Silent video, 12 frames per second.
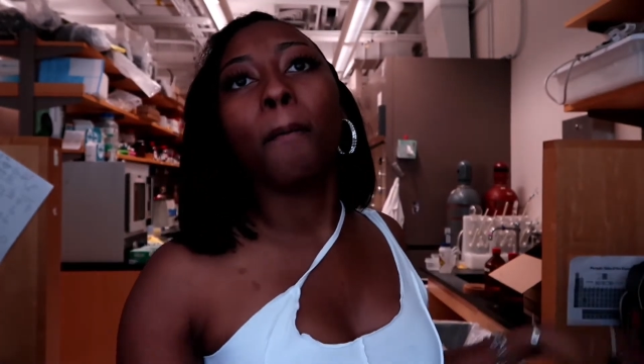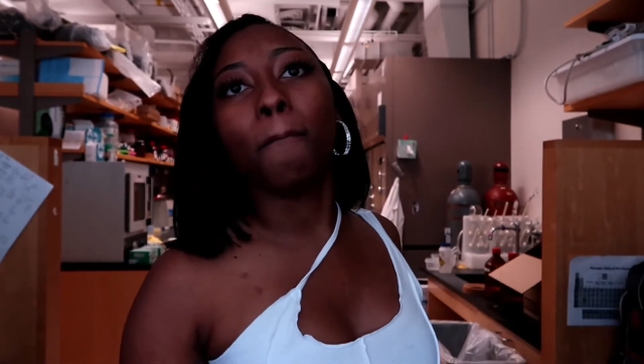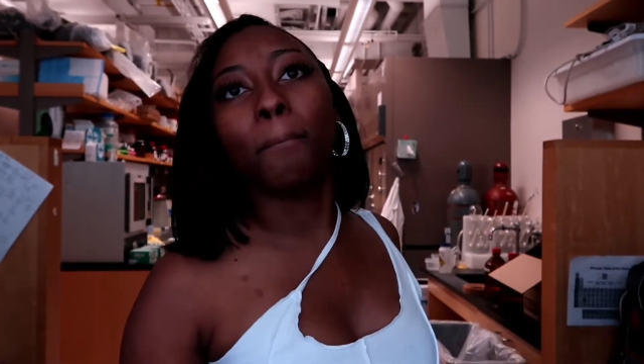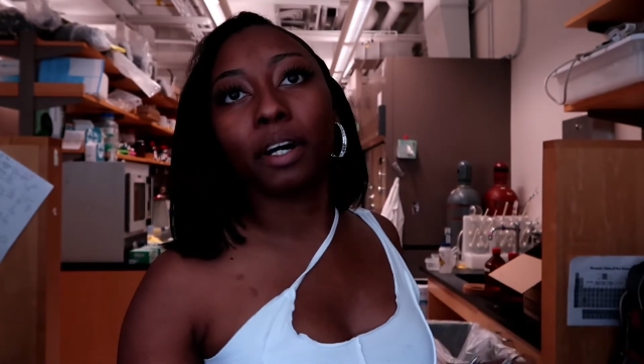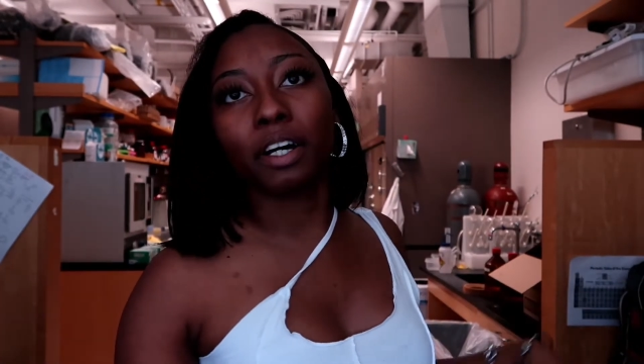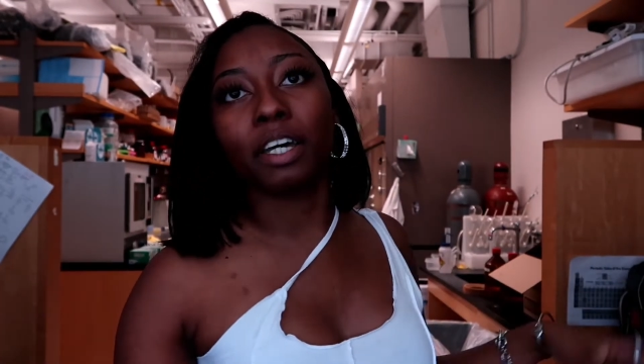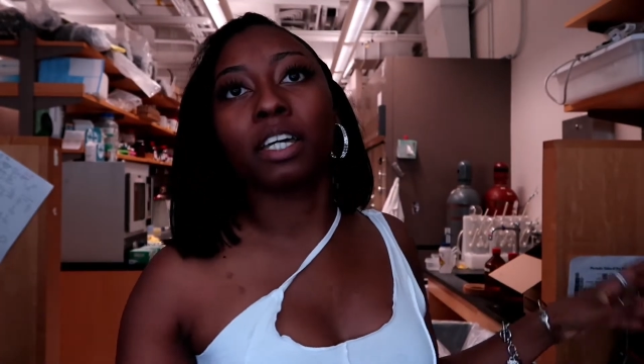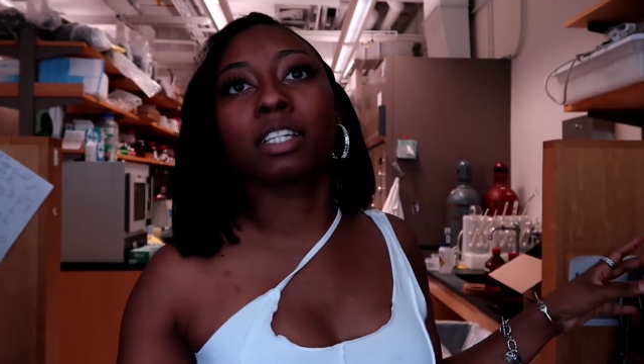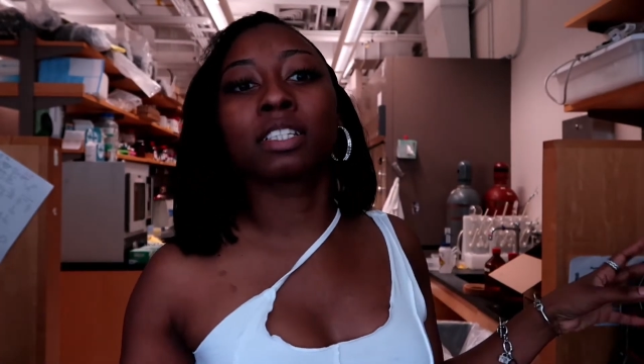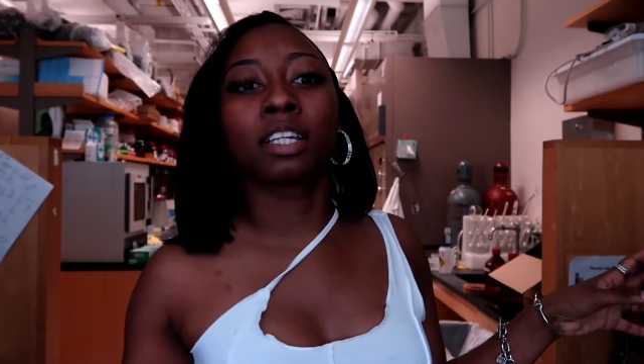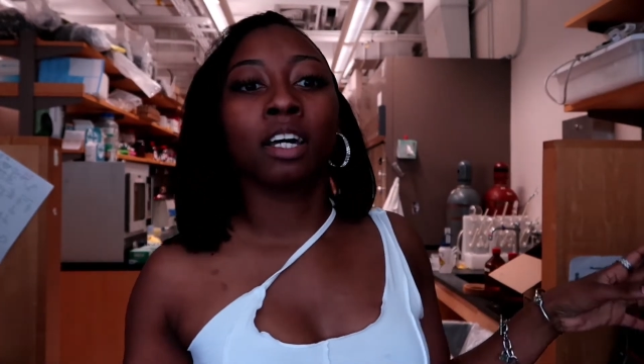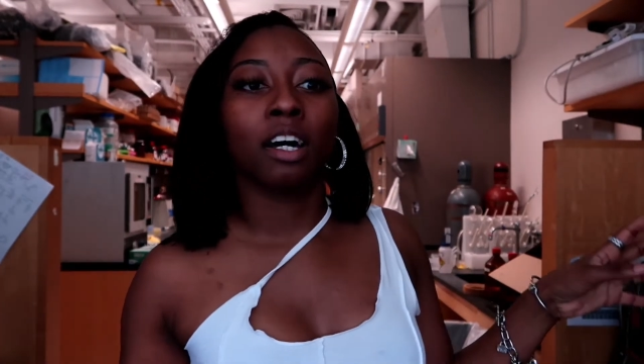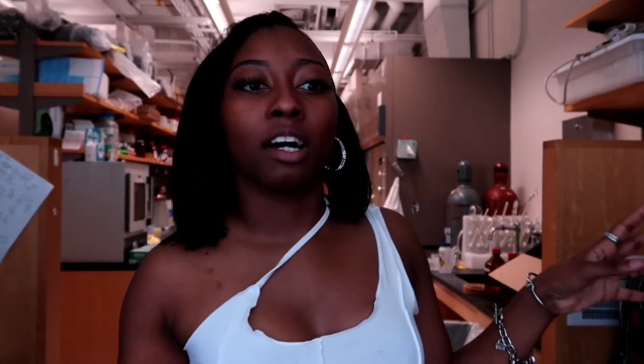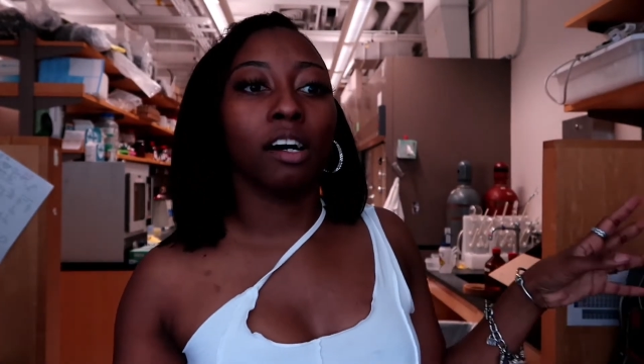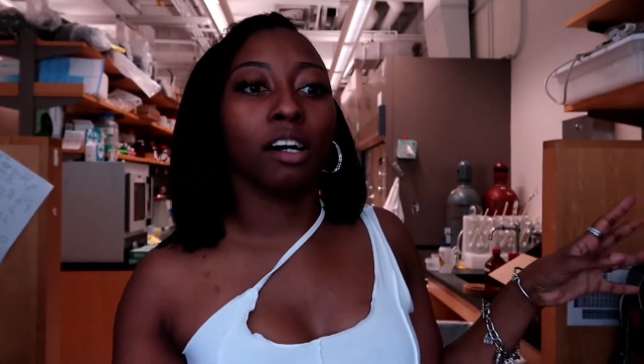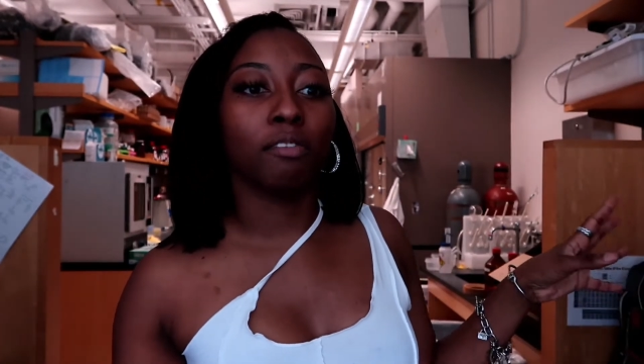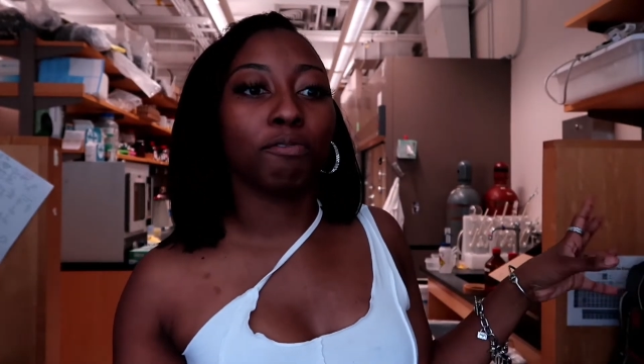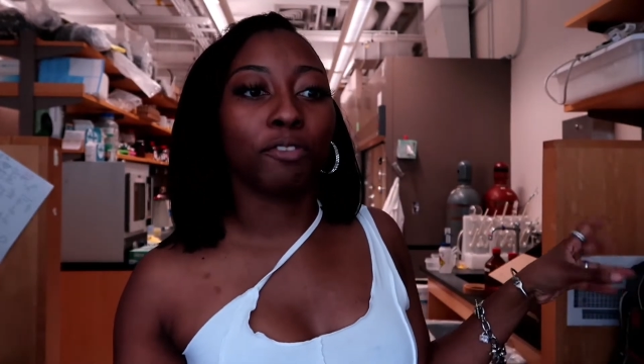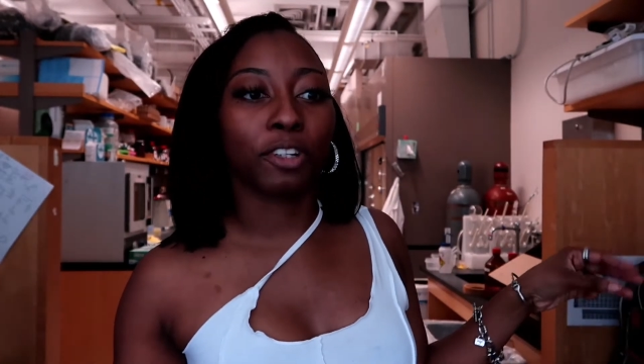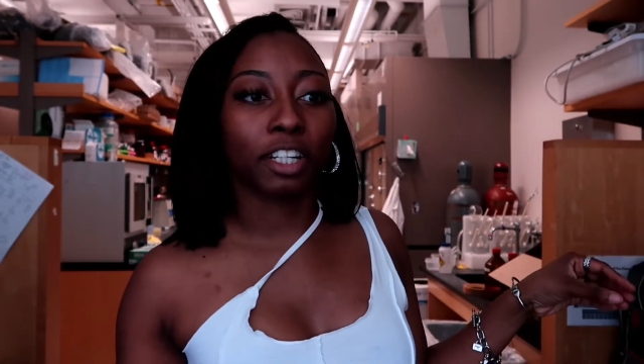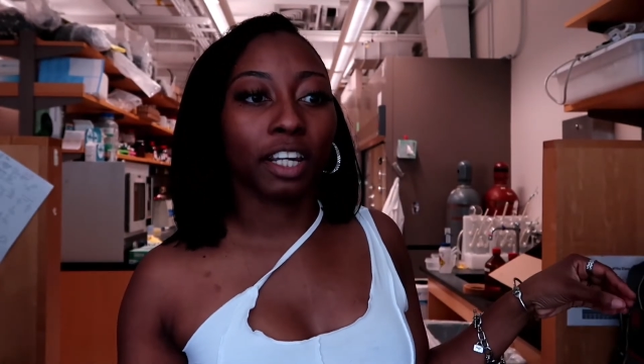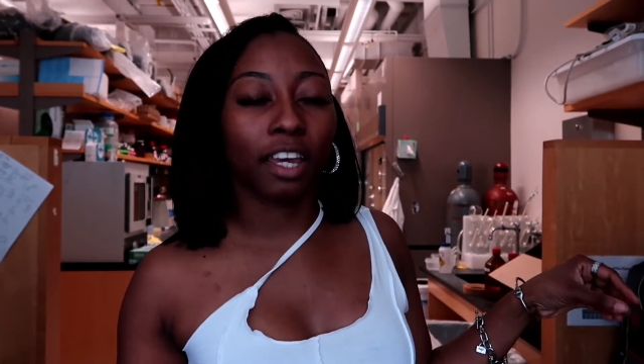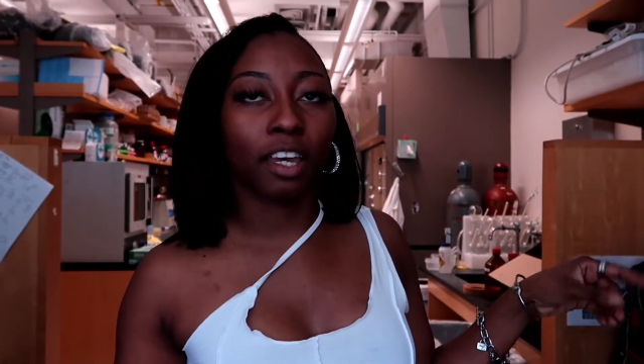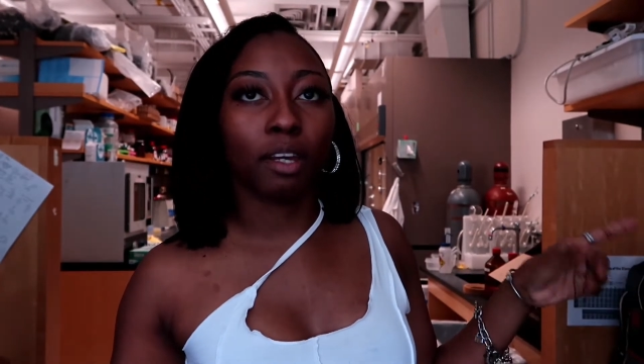But um, for
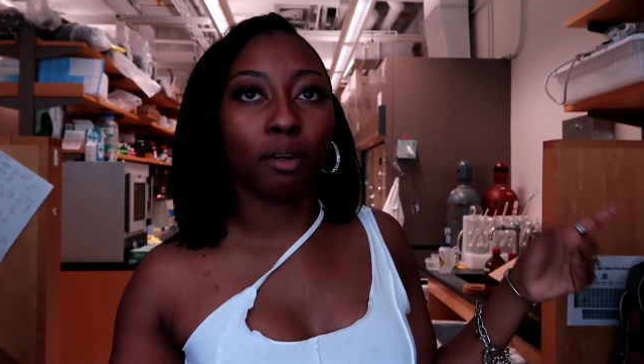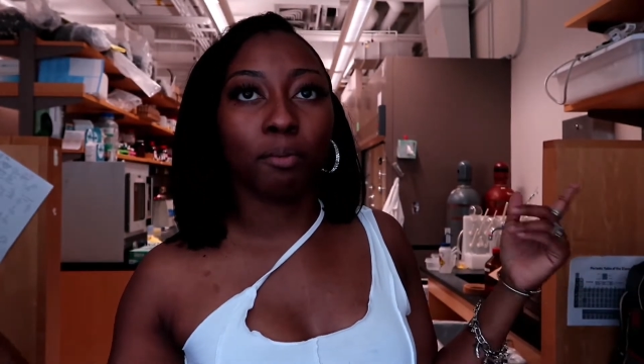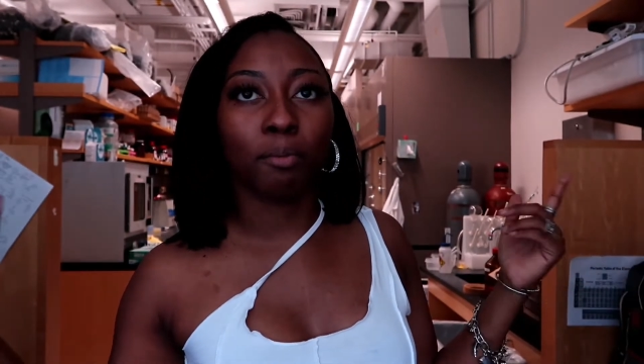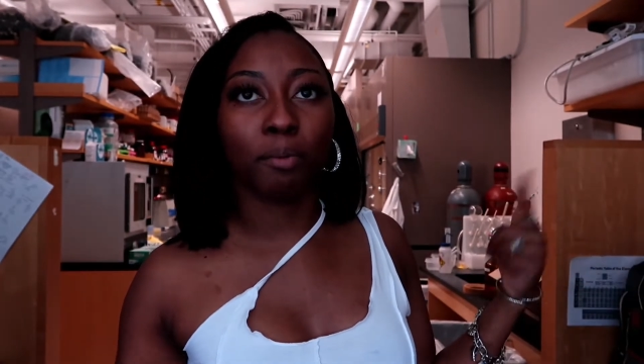today,